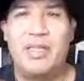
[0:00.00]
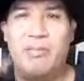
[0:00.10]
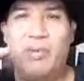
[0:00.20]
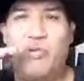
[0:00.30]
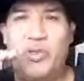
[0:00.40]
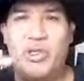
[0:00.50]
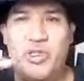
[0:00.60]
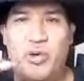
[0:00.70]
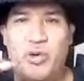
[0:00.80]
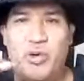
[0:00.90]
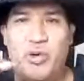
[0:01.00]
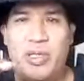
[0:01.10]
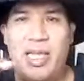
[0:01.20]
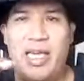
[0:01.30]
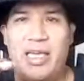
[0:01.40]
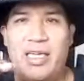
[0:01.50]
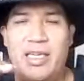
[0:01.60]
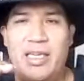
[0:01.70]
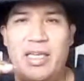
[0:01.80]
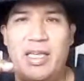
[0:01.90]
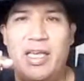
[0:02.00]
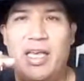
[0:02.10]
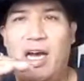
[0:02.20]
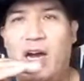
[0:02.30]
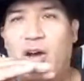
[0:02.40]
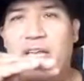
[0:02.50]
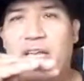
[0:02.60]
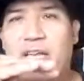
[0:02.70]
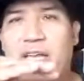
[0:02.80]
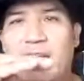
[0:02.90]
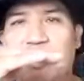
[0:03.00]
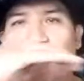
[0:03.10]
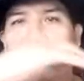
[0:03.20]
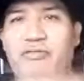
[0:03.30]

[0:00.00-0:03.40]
But with a short leg, all he has to do is